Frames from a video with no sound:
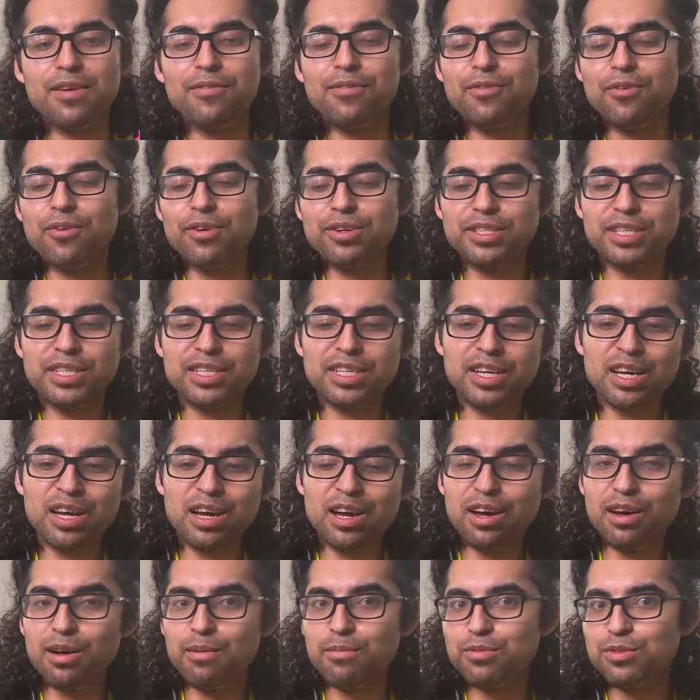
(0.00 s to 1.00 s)
of course she
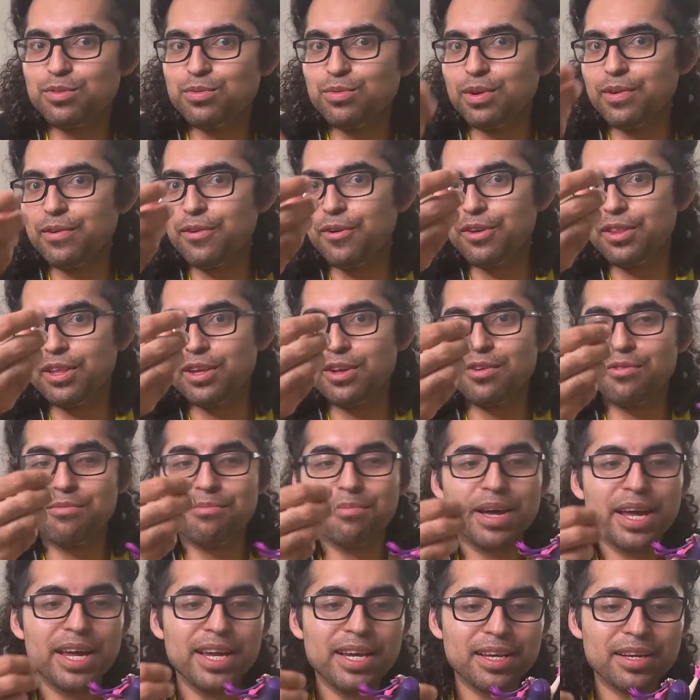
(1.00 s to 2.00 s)
comes with her little
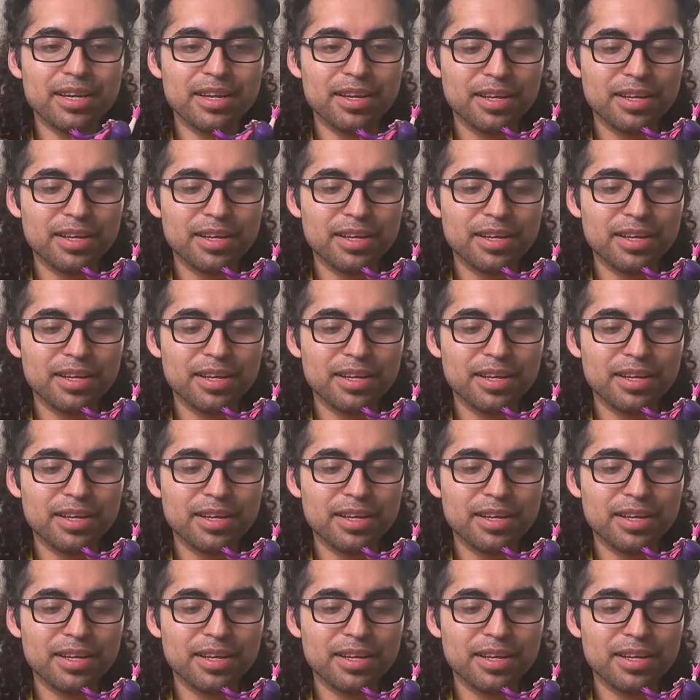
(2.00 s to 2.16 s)
mic.